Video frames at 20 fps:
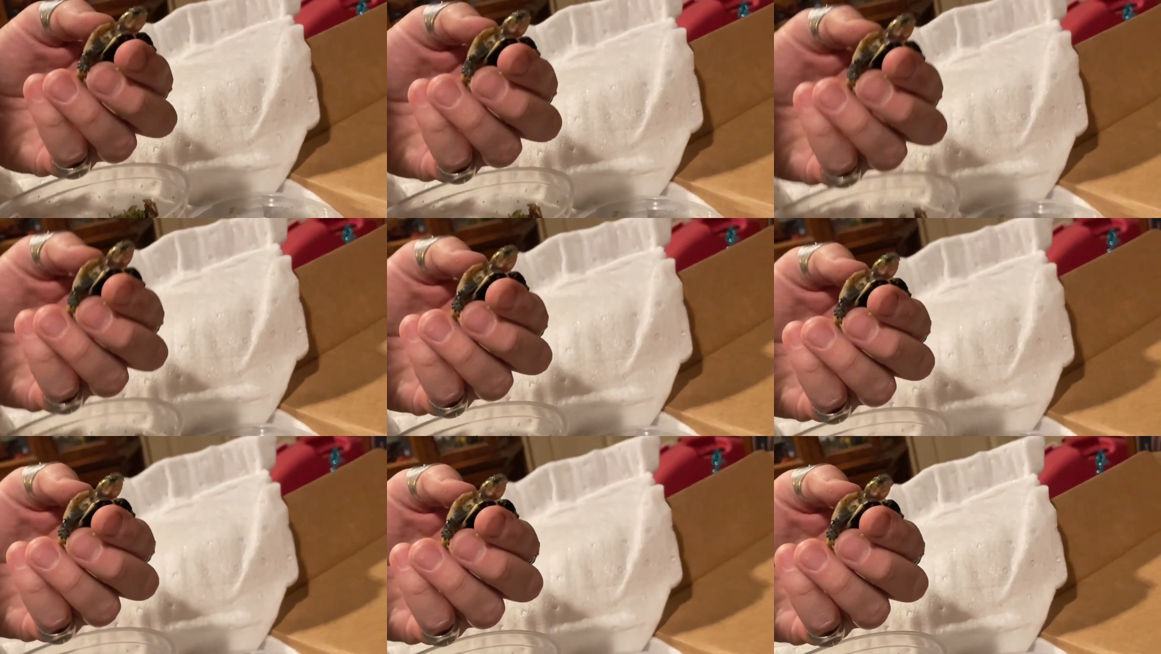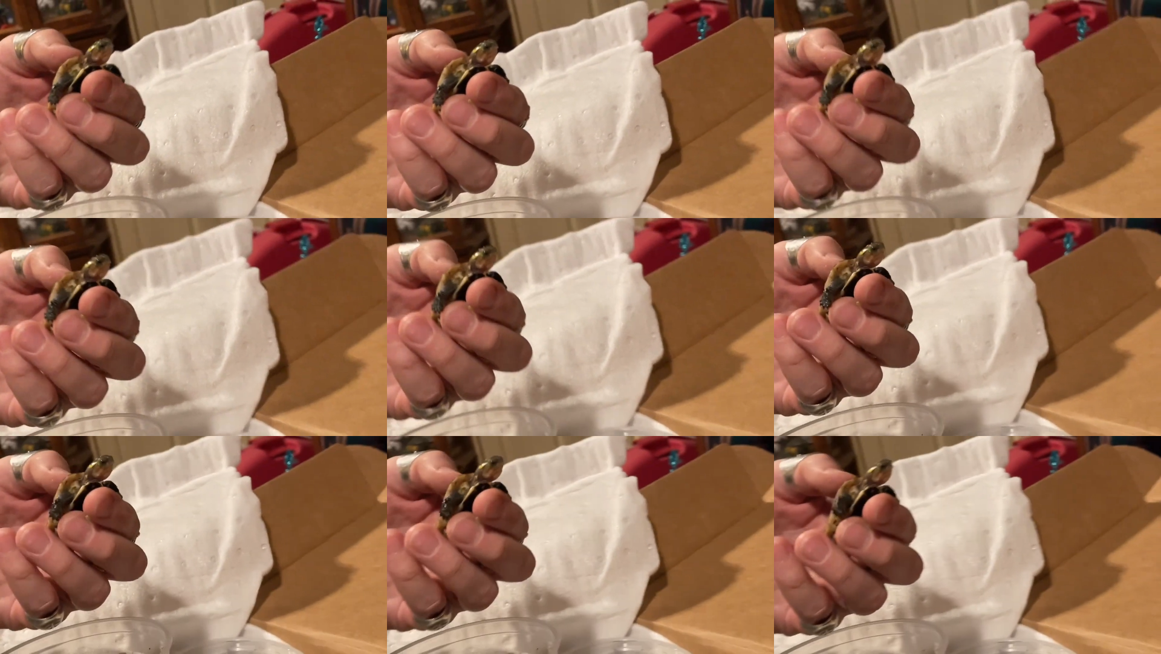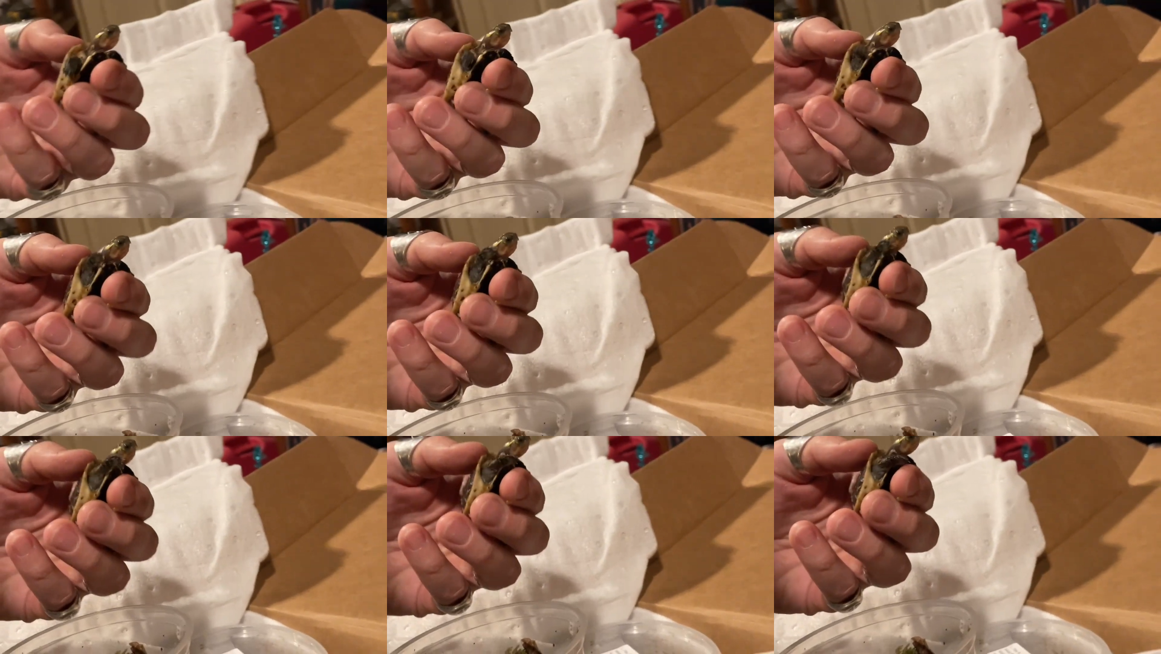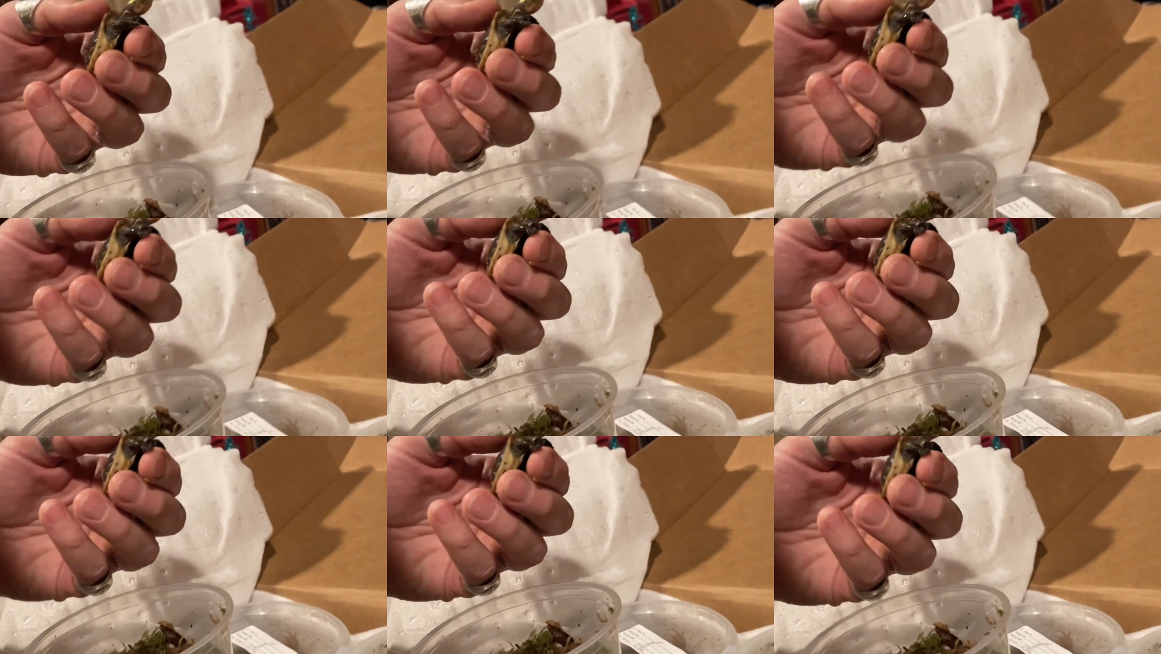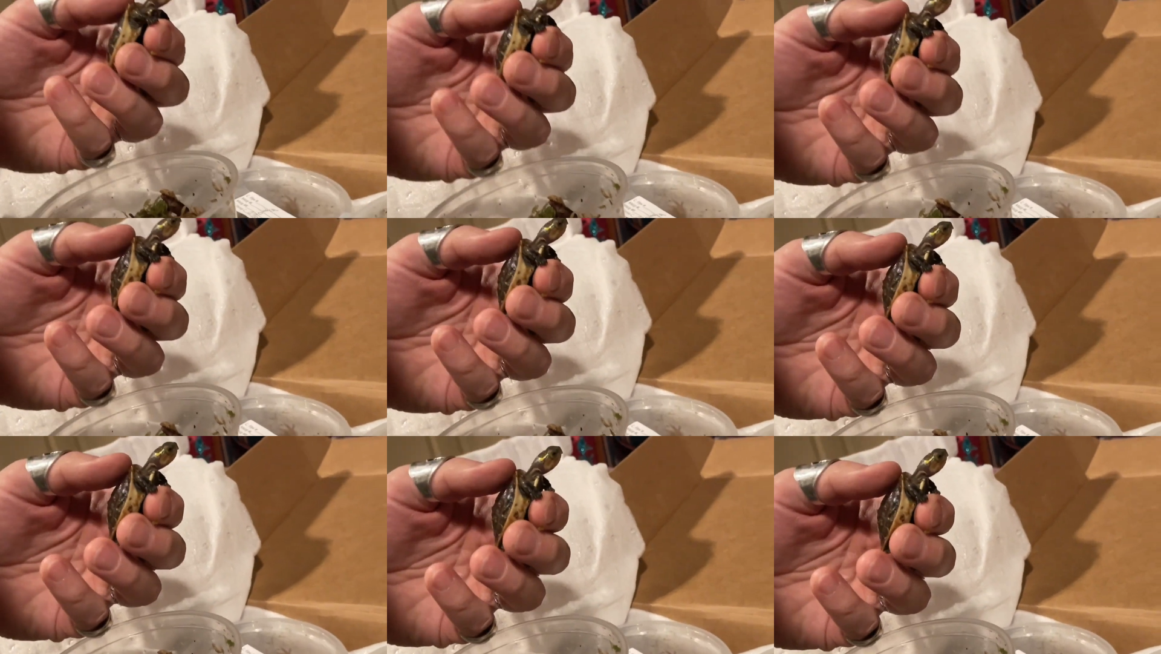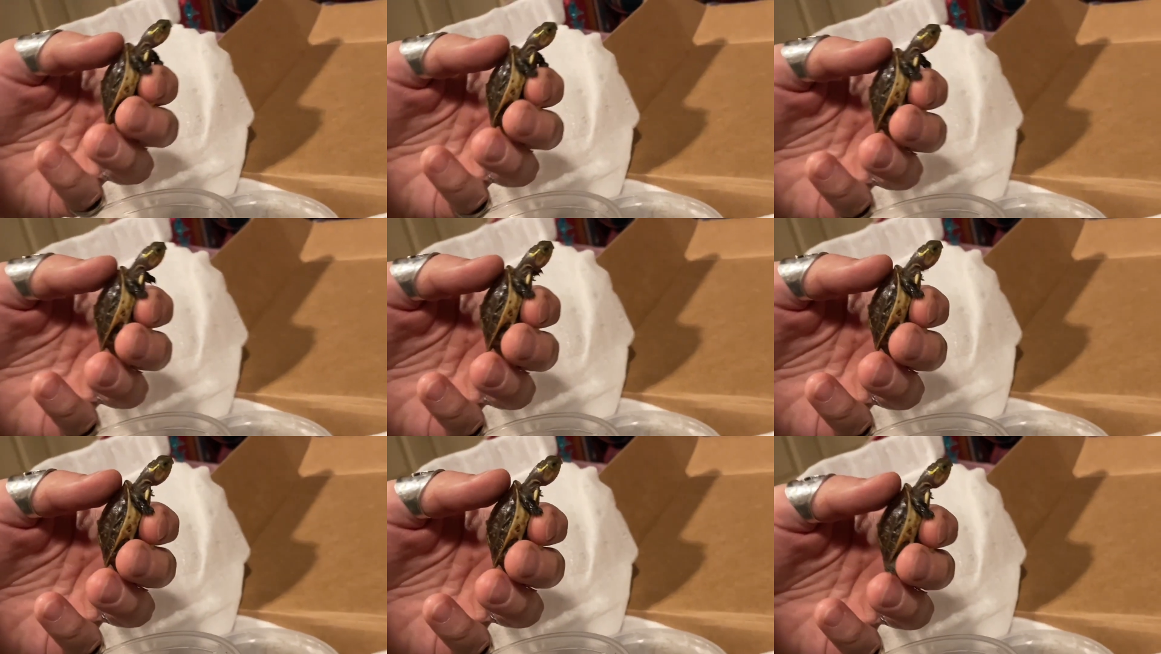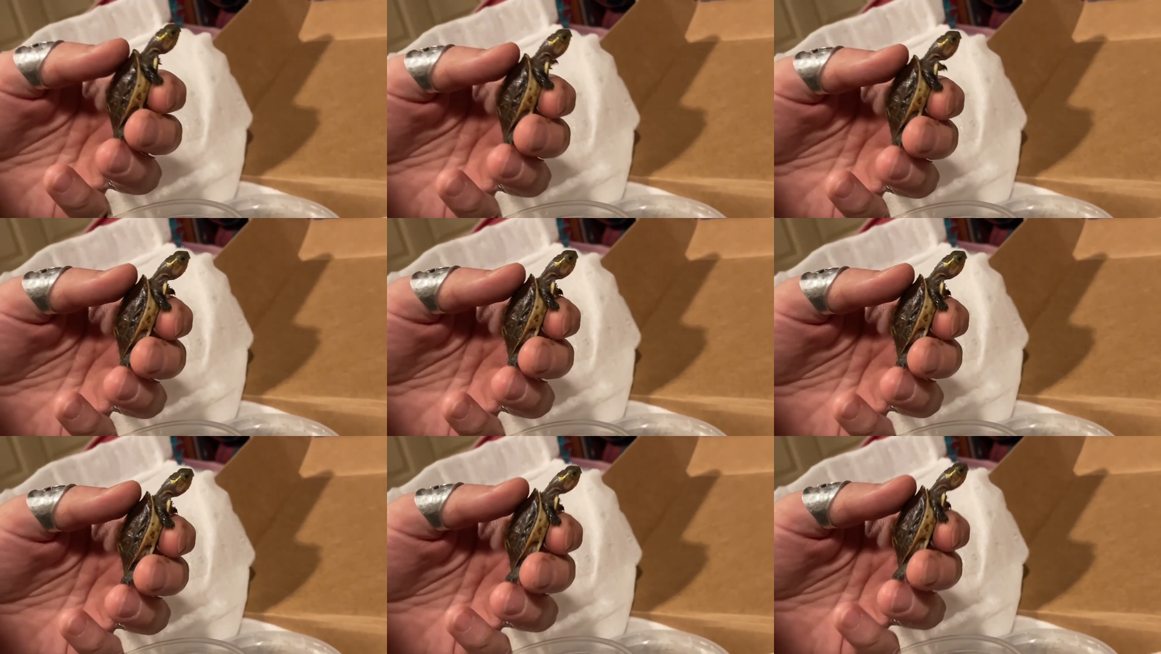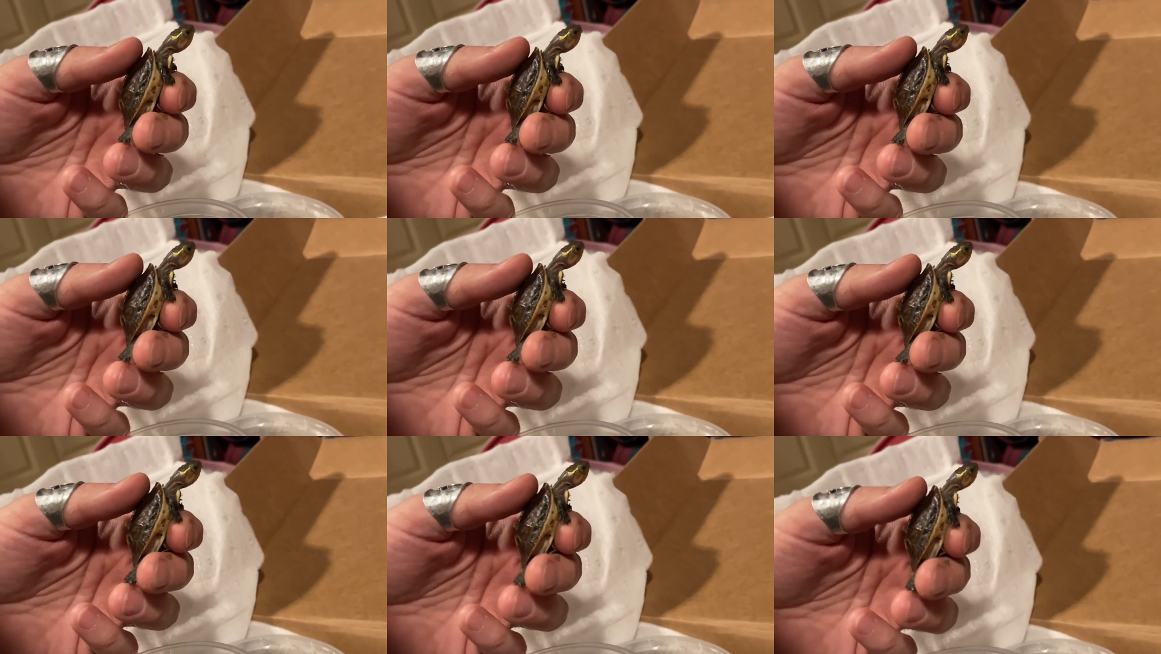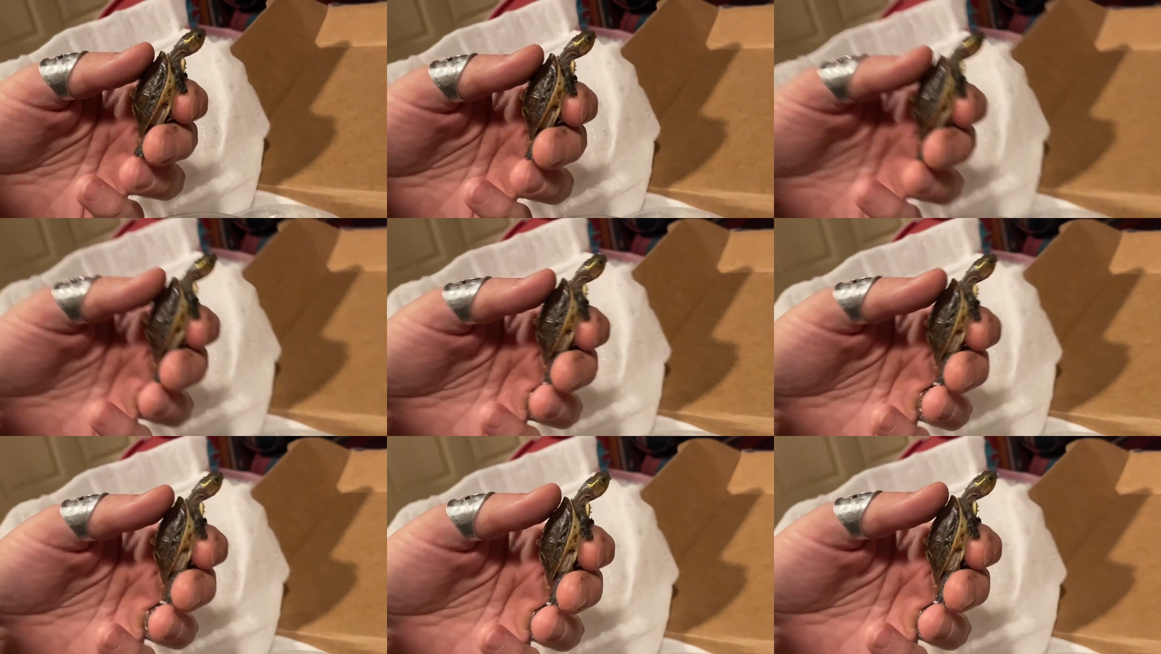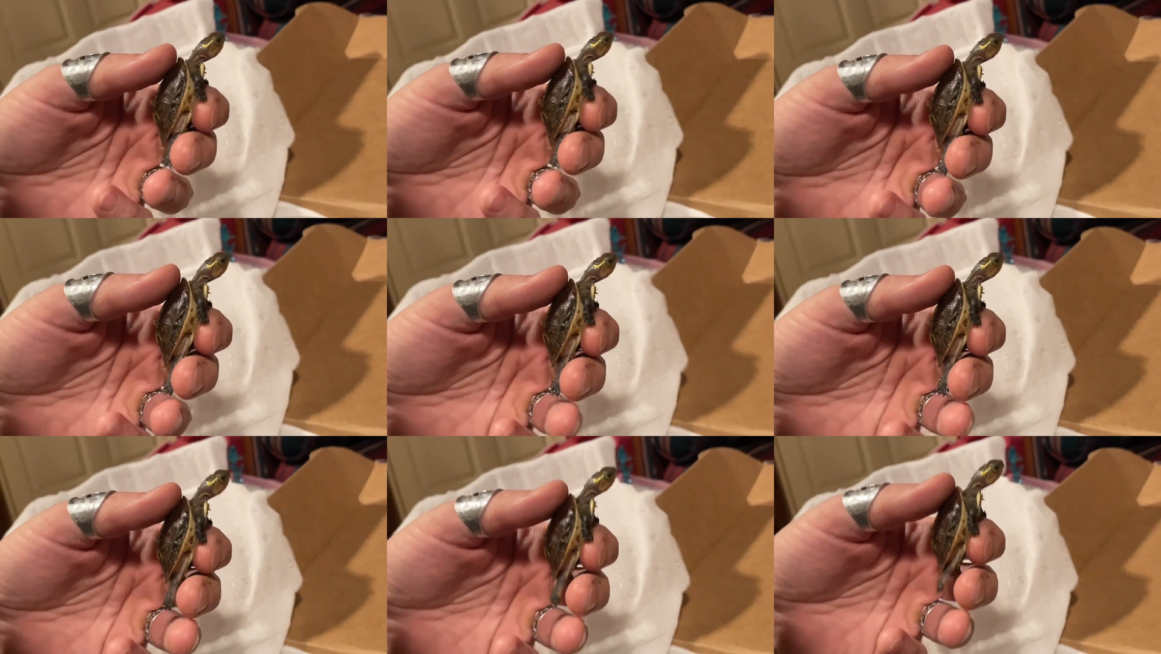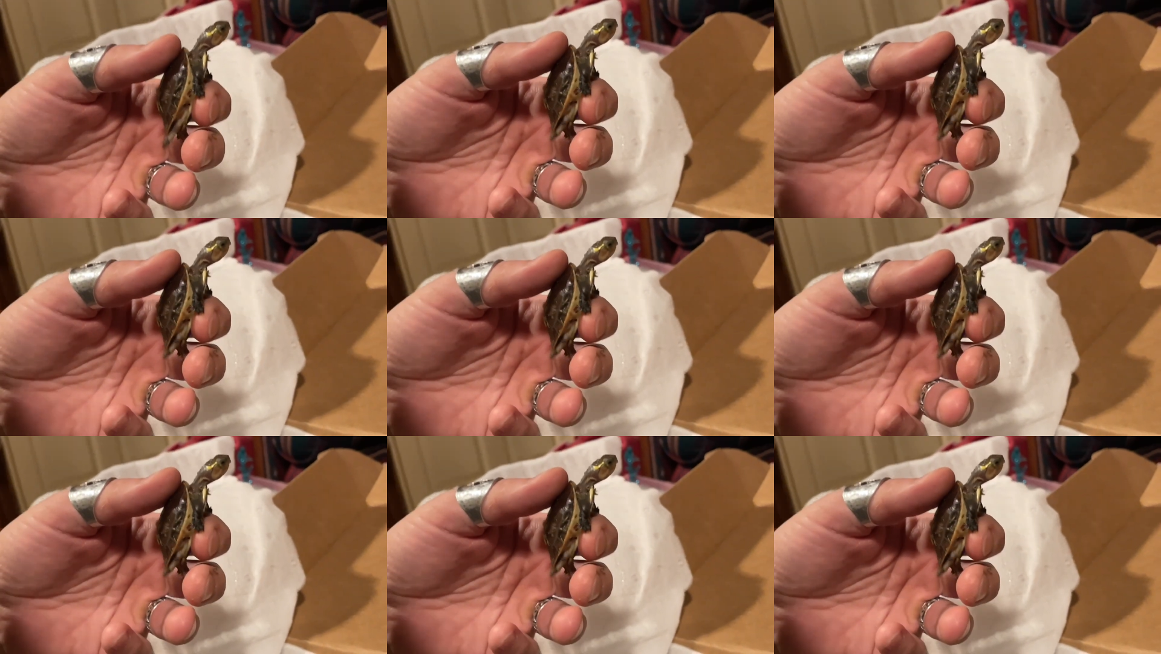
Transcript: Nobody's mouth can be seen.